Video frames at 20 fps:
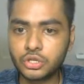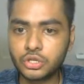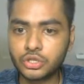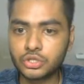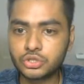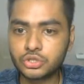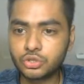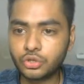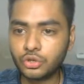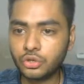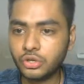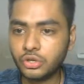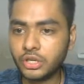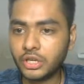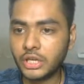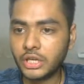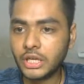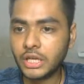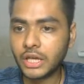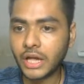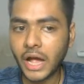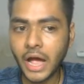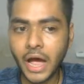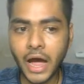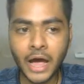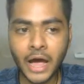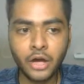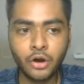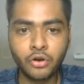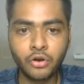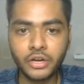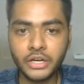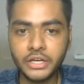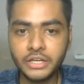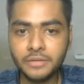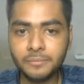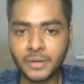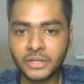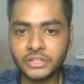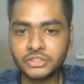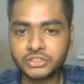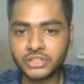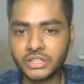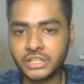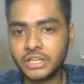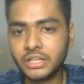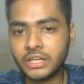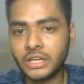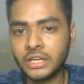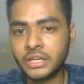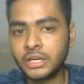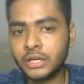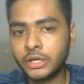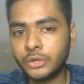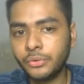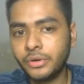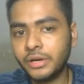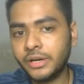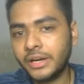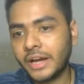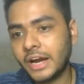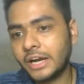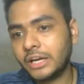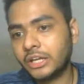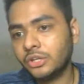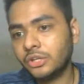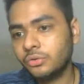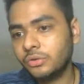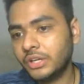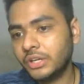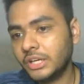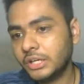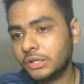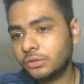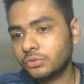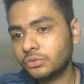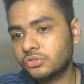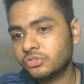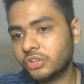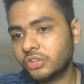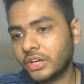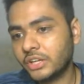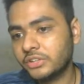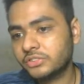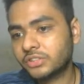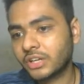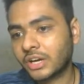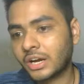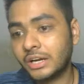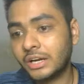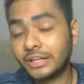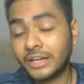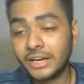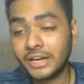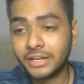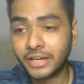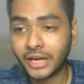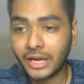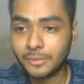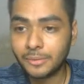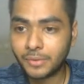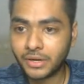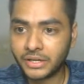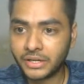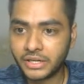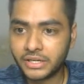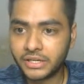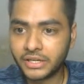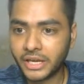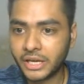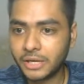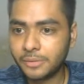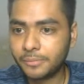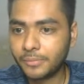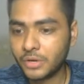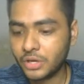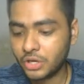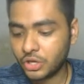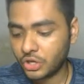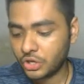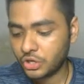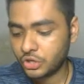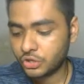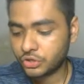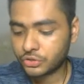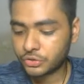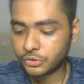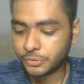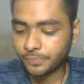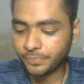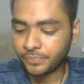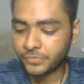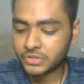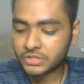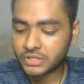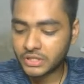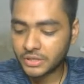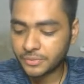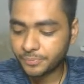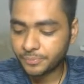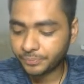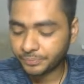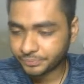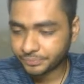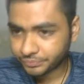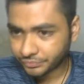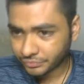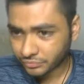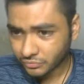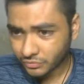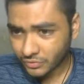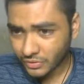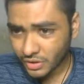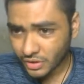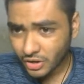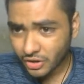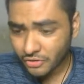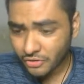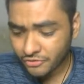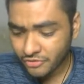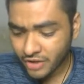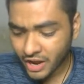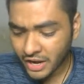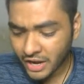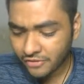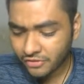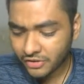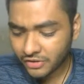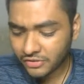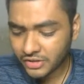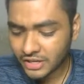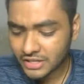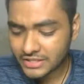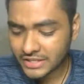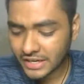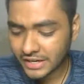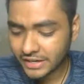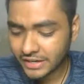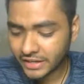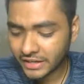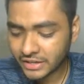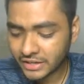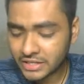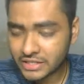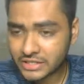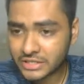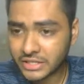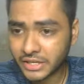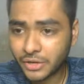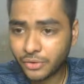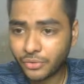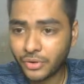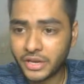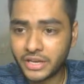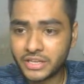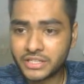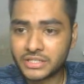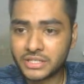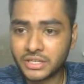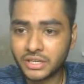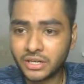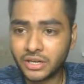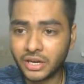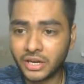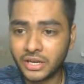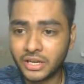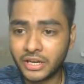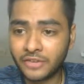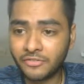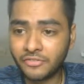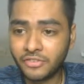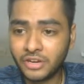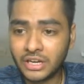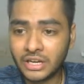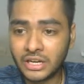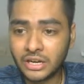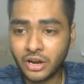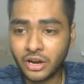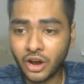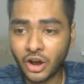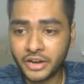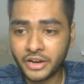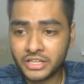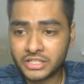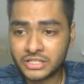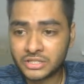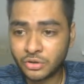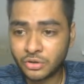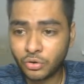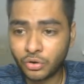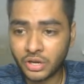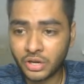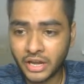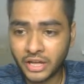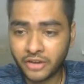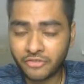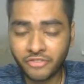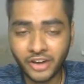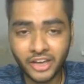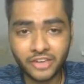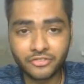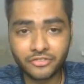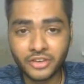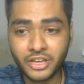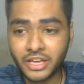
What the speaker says: So I already mentioned it in the tweet that you need to change the content type. So see, whenever we are sending this request, it will, this code like 5,